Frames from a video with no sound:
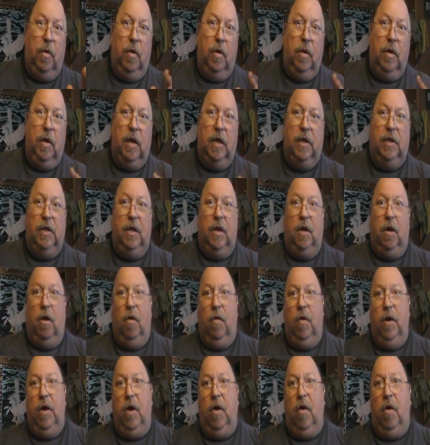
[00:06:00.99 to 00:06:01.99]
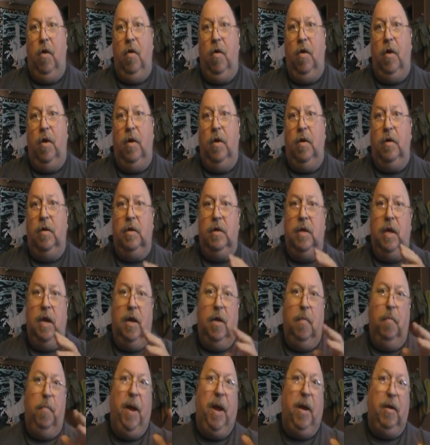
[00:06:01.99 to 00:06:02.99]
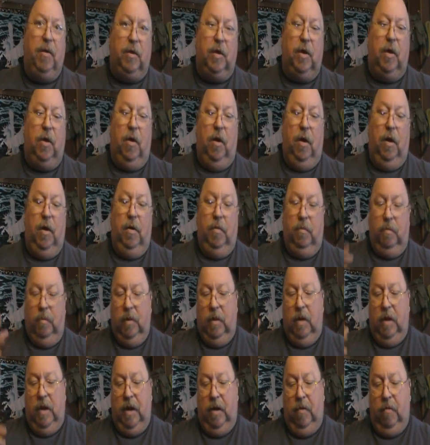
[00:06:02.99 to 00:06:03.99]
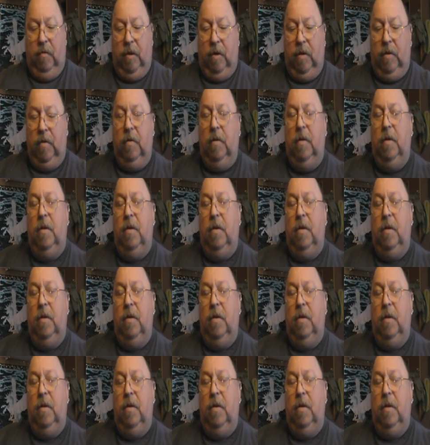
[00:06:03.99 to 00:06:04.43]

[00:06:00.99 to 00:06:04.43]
Okay, she had already earned it. She's not about to earn it, anyway.